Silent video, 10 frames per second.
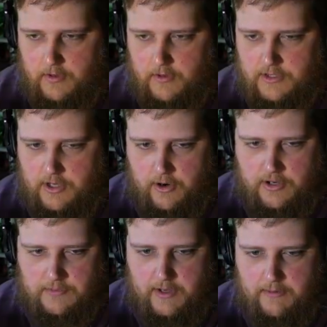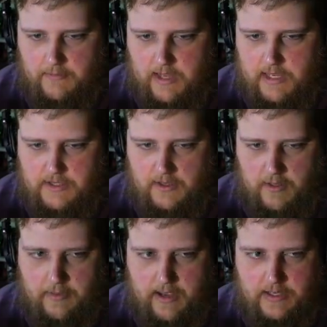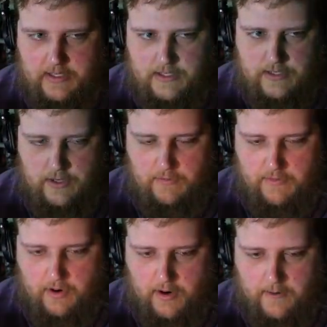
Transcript: This car has been easily the best so far.